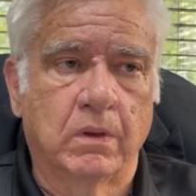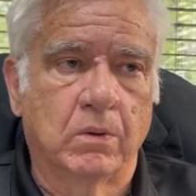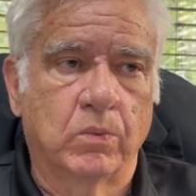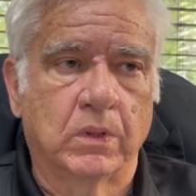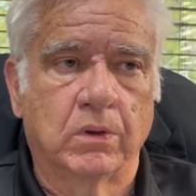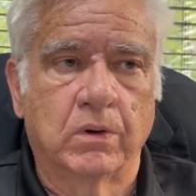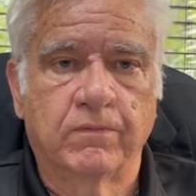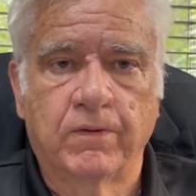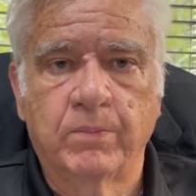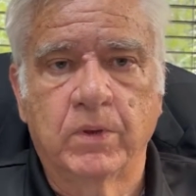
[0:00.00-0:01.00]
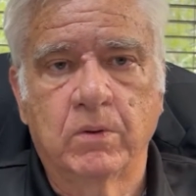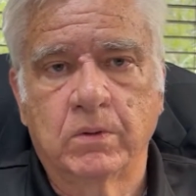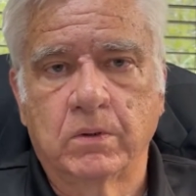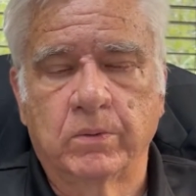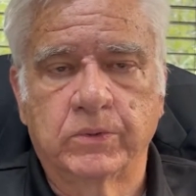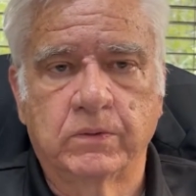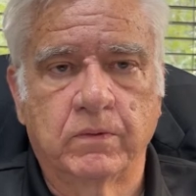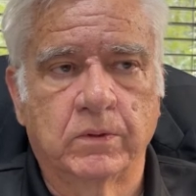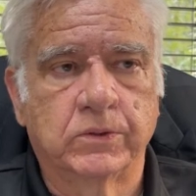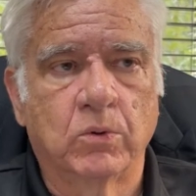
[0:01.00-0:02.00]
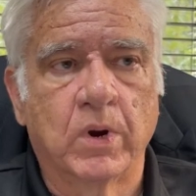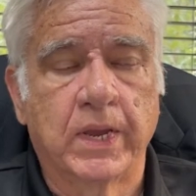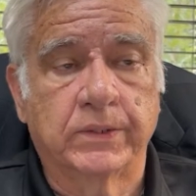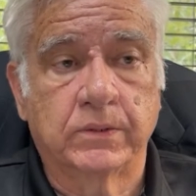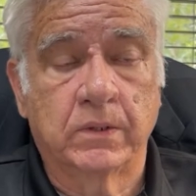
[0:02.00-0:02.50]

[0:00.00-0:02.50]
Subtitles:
can we learn from you in terms of those grants.